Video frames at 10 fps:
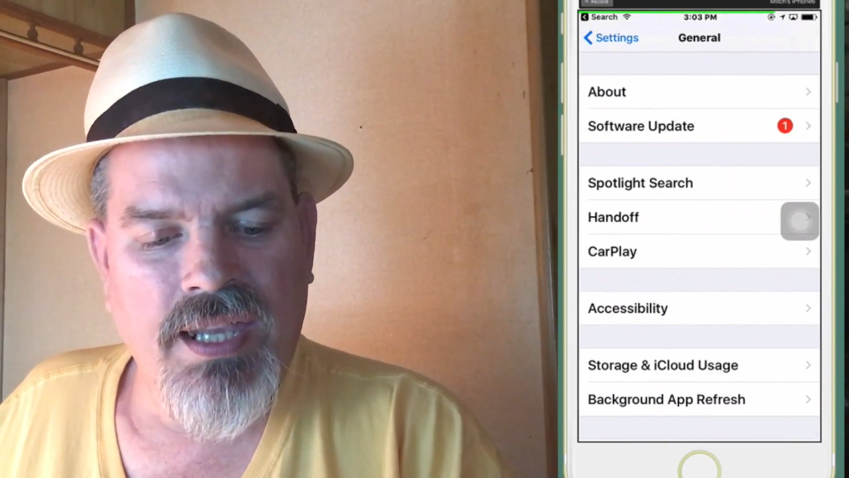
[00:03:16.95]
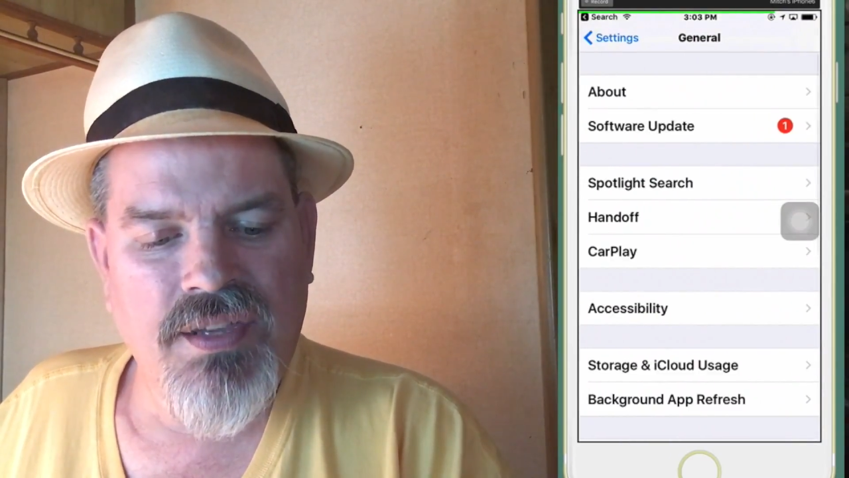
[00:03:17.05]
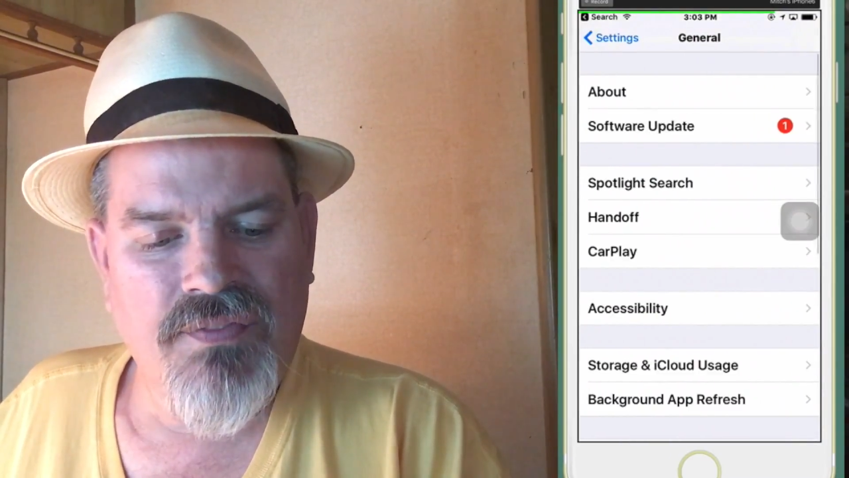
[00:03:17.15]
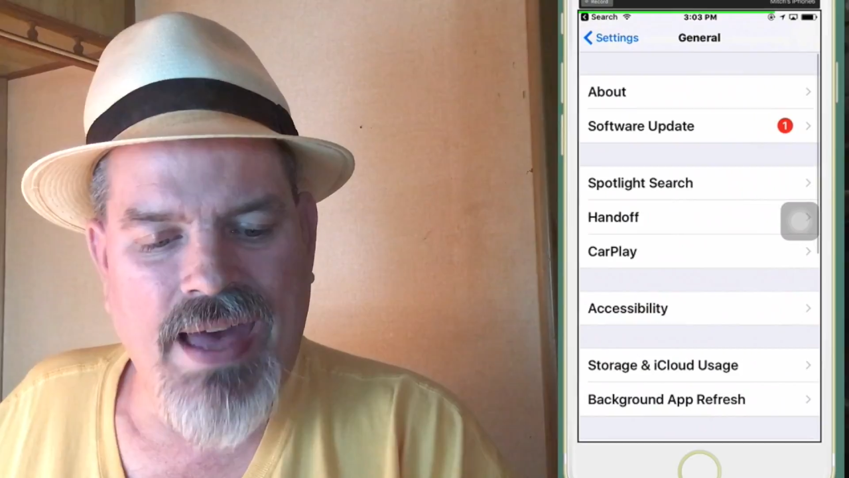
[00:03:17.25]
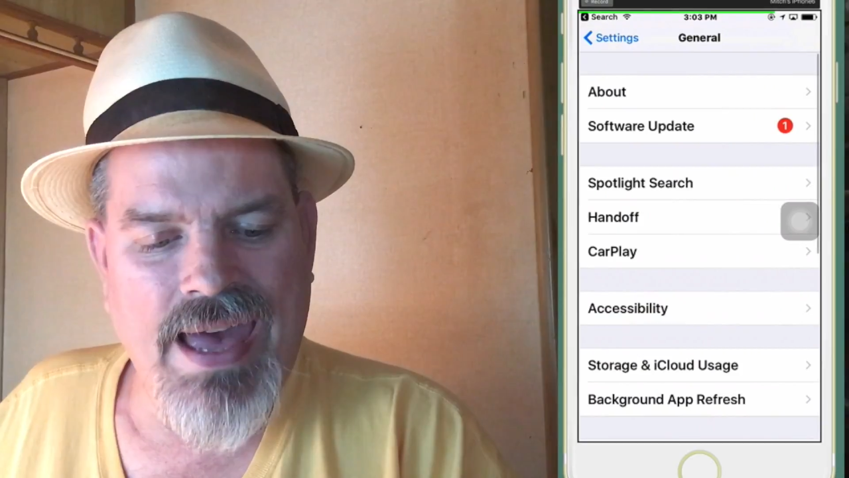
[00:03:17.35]

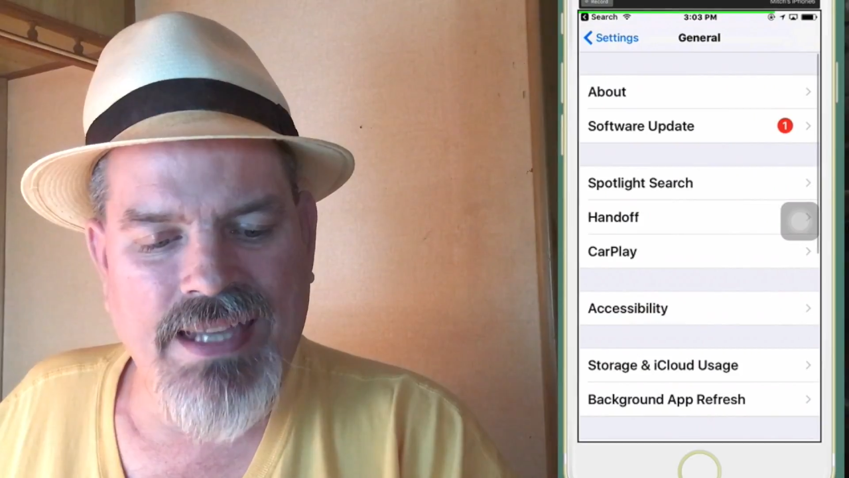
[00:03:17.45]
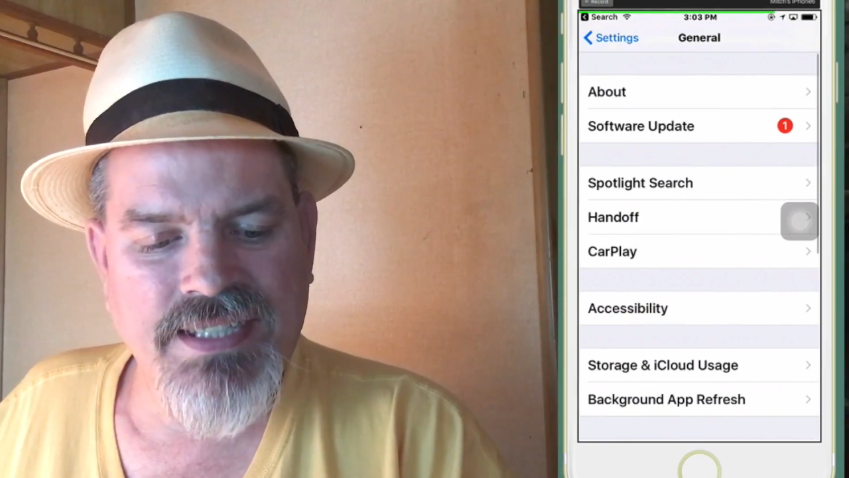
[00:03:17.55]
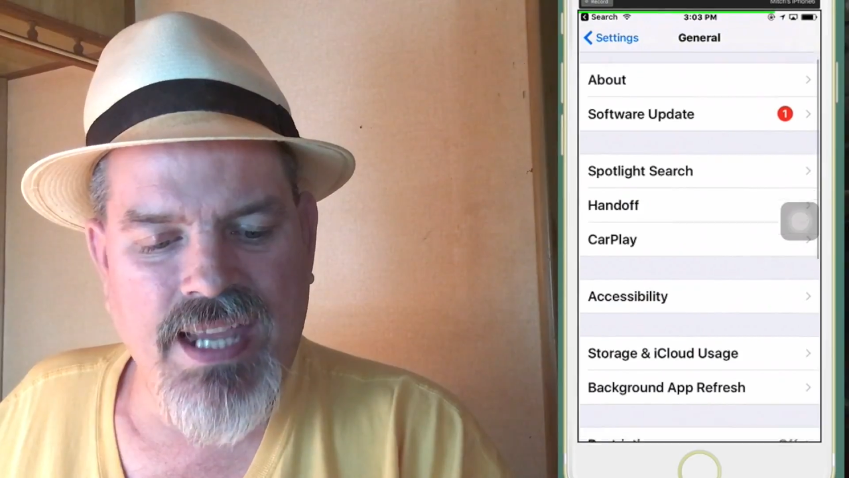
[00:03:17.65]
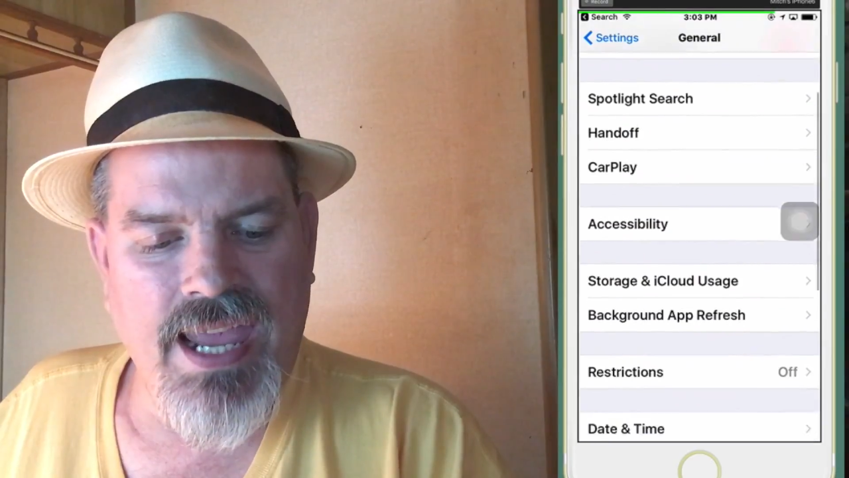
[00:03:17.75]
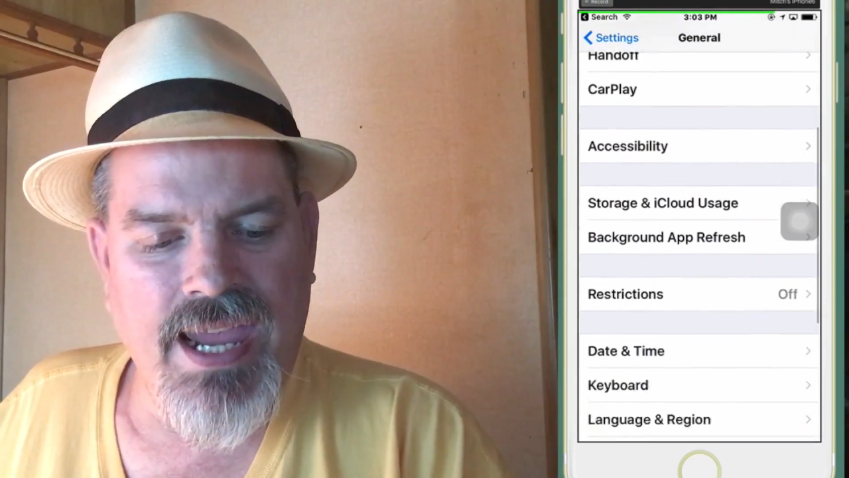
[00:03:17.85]

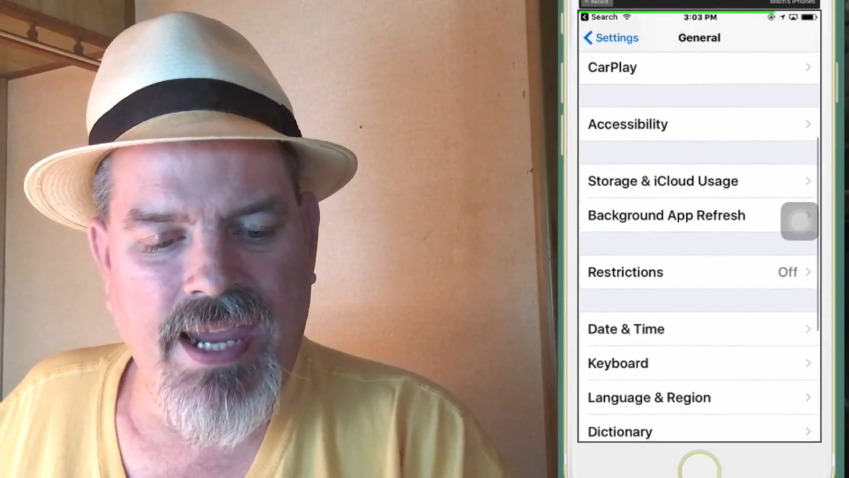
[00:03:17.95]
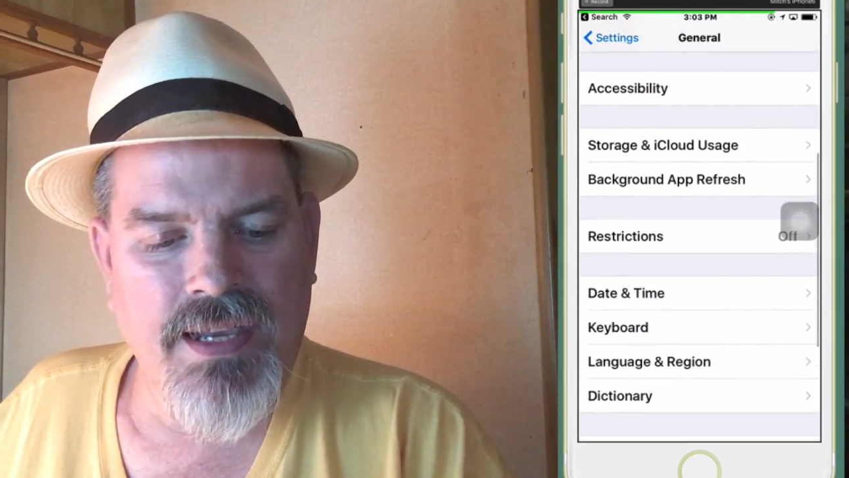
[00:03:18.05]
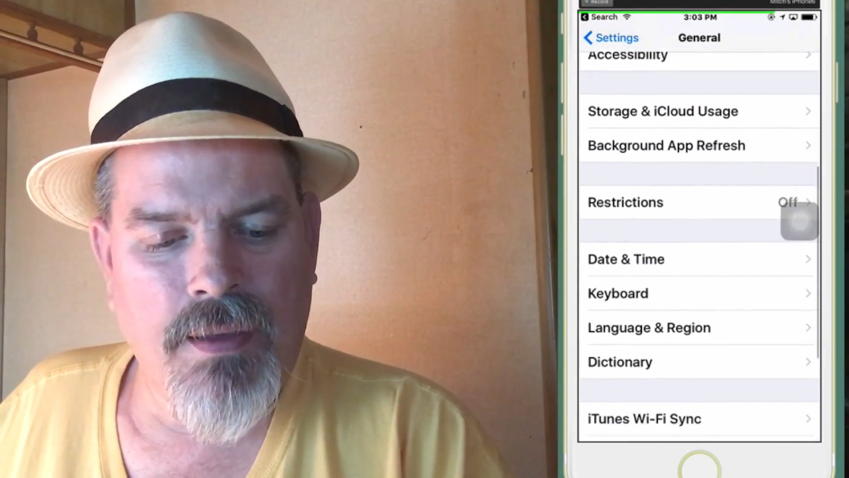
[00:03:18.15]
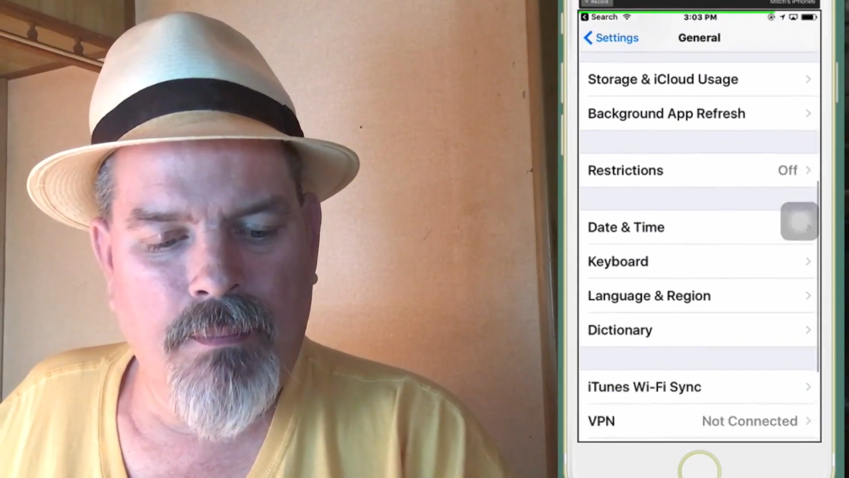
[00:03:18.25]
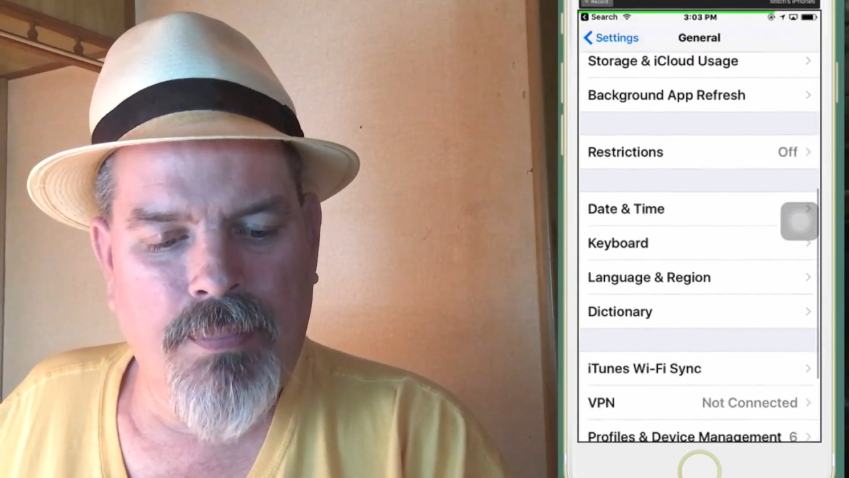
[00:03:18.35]
device and